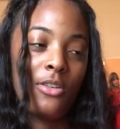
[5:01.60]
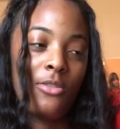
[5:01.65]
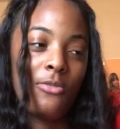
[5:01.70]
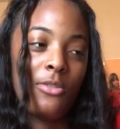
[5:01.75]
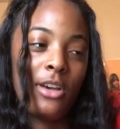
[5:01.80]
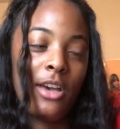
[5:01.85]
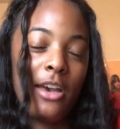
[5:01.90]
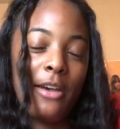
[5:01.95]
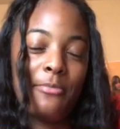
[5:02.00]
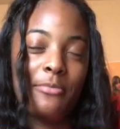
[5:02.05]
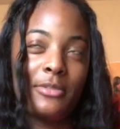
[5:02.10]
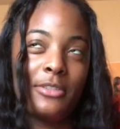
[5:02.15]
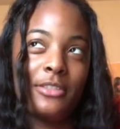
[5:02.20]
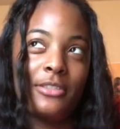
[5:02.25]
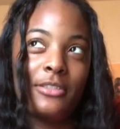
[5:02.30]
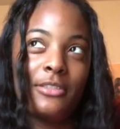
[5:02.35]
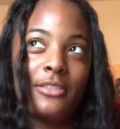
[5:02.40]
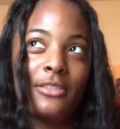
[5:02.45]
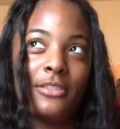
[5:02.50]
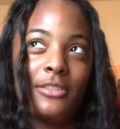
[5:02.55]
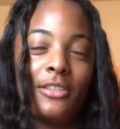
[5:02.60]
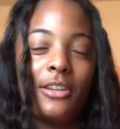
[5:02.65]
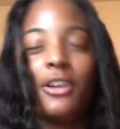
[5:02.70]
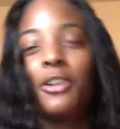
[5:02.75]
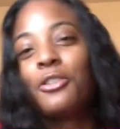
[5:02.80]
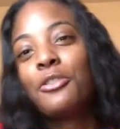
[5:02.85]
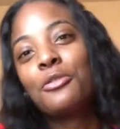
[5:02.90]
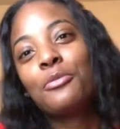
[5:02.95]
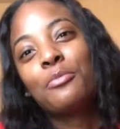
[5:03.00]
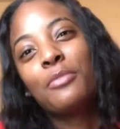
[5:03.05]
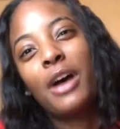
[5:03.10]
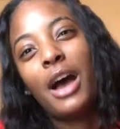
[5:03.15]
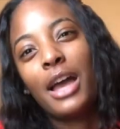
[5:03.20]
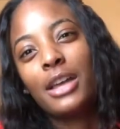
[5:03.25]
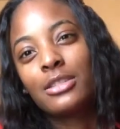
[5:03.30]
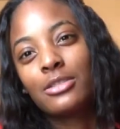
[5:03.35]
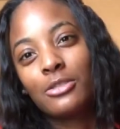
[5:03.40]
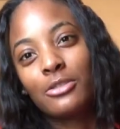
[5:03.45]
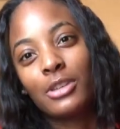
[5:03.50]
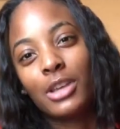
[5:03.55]
what happened? Oh,
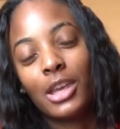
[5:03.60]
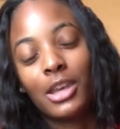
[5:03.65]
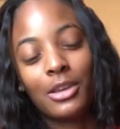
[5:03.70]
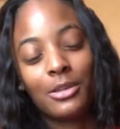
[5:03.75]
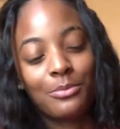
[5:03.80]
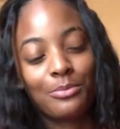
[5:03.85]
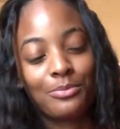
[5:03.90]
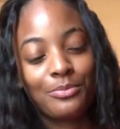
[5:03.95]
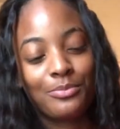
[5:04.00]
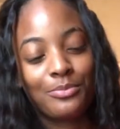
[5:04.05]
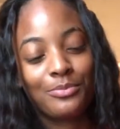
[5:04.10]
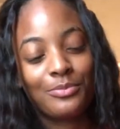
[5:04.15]
high school came,